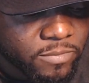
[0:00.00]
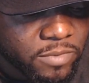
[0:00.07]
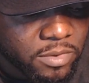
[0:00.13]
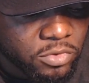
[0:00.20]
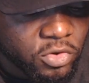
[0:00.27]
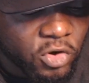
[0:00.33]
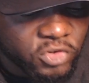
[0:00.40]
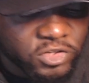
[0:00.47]

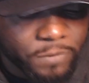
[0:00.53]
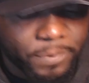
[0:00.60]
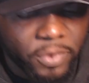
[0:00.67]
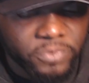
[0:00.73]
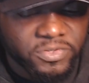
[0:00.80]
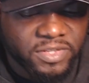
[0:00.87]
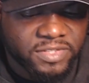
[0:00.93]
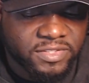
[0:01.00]
you're
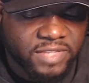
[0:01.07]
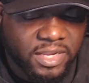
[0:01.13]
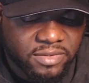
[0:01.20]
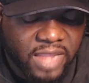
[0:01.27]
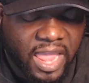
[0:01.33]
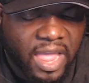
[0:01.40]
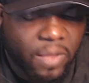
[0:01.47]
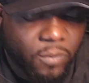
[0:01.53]
supposed to sit
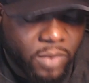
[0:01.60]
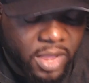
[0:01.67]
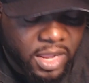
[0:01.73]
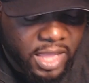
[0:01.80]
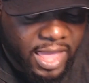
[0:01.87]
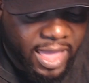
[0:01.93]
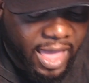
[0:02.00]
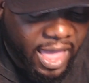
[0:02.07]
down,
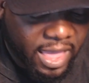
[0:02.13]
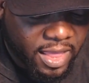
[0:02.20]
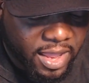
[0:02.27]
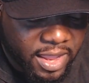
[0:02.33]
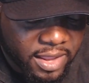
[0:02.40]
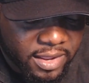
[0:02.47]
like, when